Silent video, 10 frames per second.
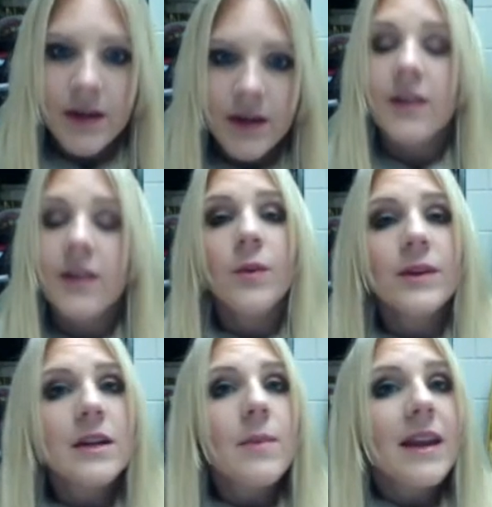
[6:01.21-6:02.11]
Now if we
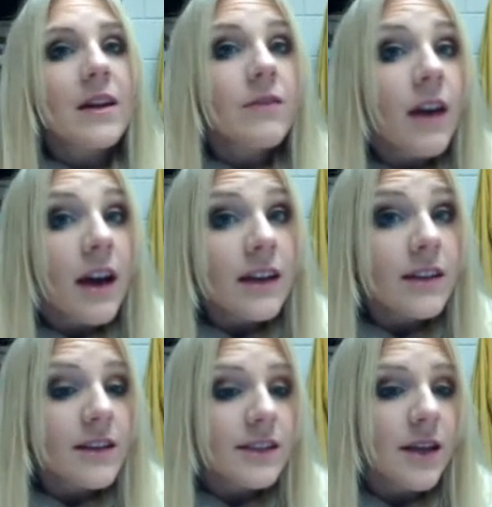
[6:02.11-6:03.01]
want to make Nevada
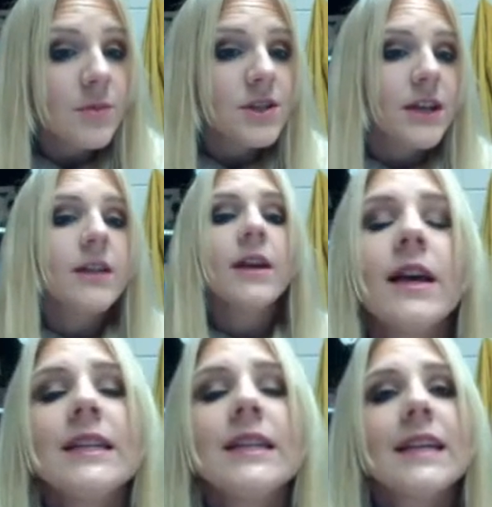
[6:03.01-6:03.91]
the subject,
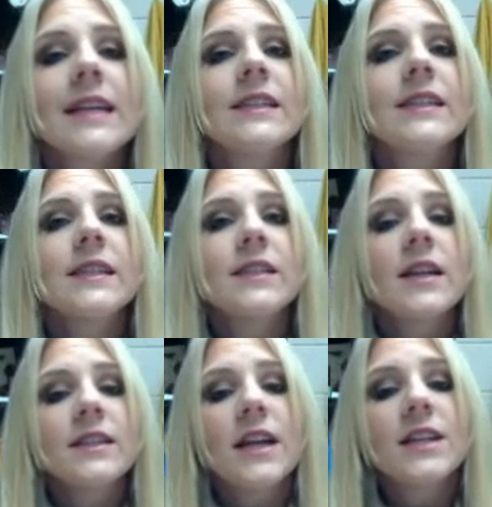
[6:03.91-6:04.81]
Texas does
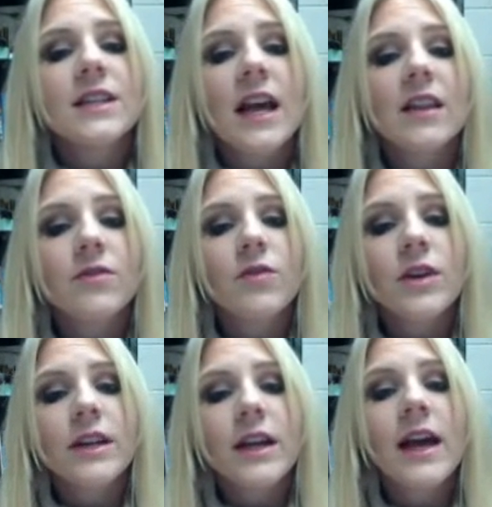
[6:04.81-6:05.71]
not touch
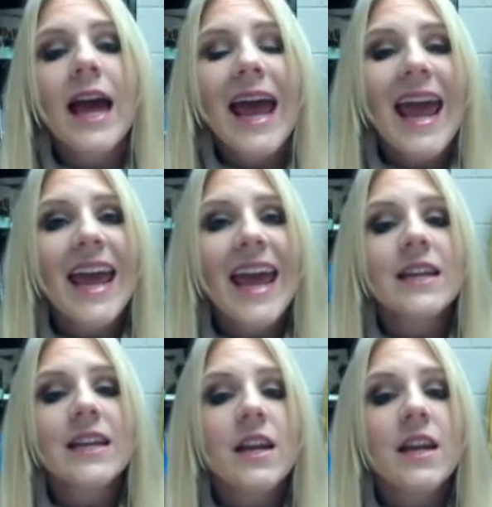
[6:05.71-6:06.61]
California,
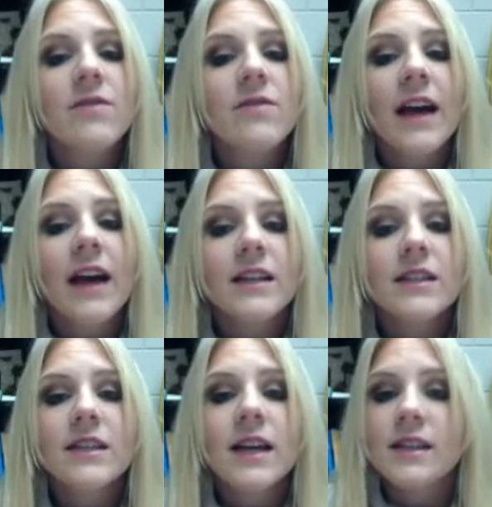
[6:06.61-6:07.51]
and Nevada
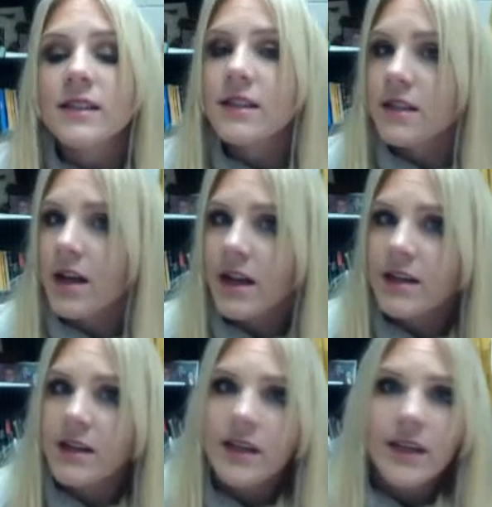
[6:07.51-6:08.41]
does not
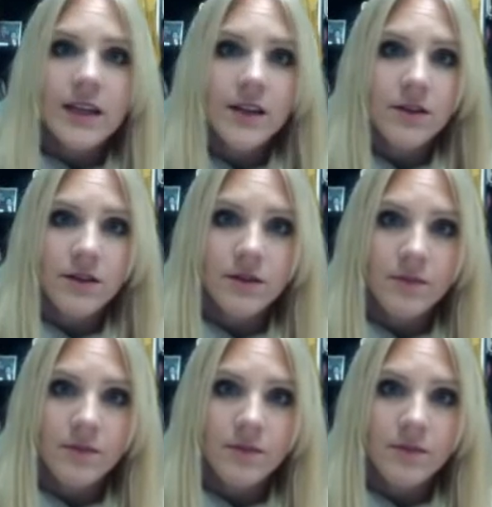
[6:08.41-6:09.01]
either.